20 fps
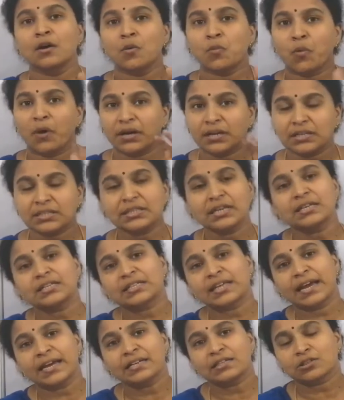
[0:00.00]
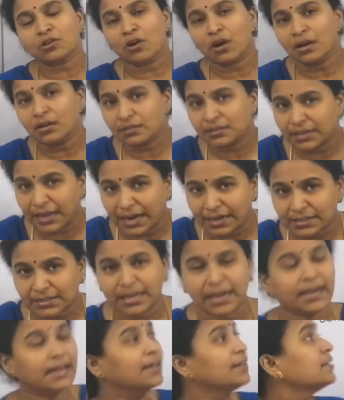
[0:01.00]
what is that science called? That
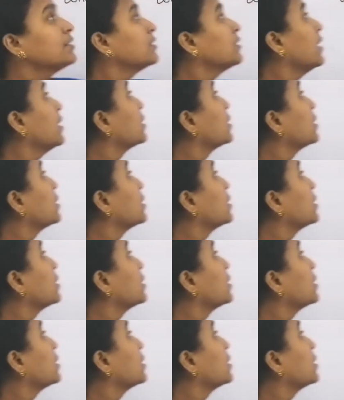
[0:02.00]
science